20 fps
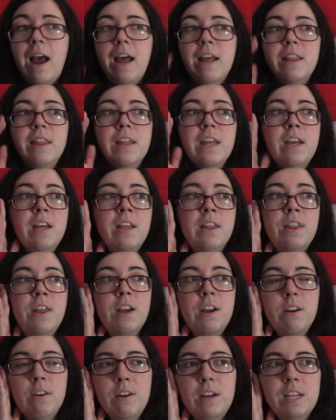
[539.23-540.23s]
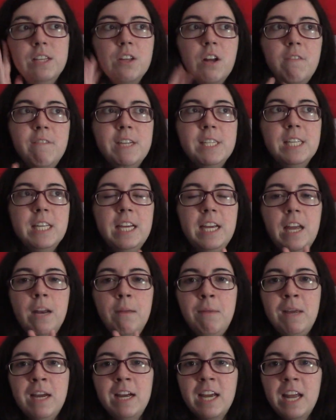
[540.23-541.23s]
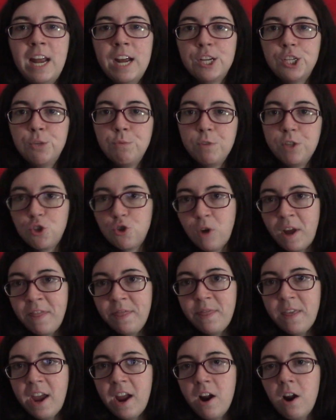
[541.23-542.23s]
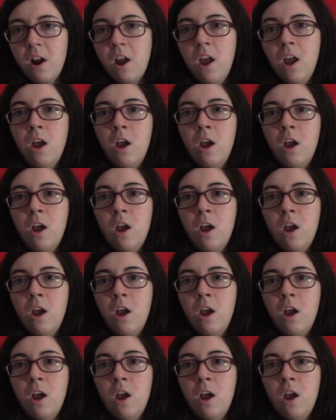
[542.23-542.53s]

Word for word: I think there is obviously going to be a connection with Trent there